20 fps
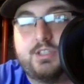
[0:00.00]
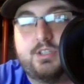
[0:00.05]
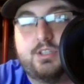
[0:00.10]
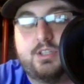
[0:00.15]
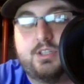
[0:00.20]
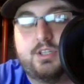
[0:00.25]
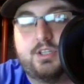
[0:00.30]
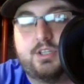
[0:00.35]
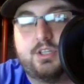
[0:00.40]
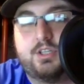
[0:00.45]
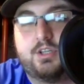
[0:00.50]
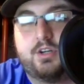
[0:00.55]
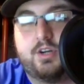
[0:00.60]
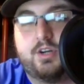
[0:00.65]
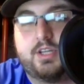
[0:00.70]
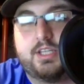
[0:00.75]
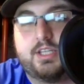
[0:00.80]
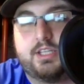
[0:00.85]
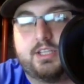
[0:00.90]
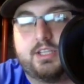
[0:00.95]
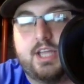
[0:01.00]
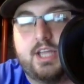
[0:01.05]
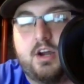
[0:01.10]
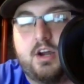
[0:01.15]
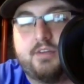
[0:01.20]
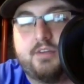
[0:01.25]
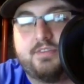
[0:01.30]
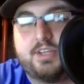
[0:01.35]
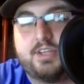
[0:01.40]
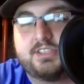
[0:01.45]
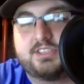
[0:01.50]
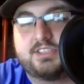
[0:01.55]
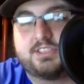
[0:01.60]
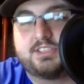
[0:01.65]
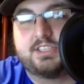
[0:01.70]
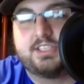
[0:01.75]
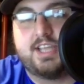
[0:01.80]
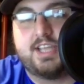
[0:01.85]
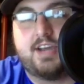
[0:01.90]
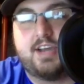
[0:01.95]
I think that offense
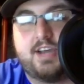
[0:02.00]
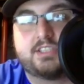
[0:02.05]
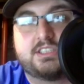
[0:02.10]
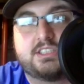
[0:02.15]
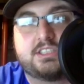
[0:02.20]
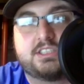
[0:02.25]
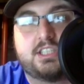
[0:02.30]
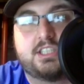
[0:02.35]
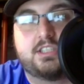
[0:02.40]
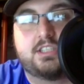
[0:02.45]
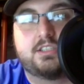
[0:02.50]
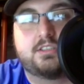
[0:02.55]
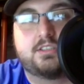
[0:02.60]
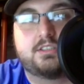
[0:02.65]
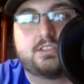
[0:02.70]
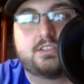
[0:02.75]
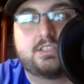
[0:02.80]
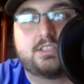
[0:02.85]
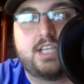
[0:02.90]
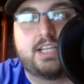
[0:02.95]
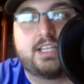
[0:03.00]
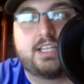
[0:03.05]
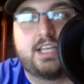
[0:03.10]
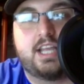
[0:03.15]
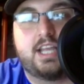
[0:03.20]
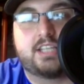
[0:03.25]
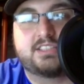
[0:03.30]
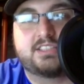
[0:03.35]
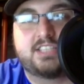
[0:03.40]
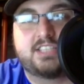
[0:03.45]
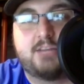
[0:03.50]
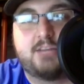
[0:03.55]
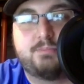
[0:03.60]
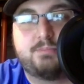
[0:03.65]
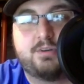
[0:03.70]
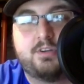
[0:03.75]
in Dallas is going to take the next step.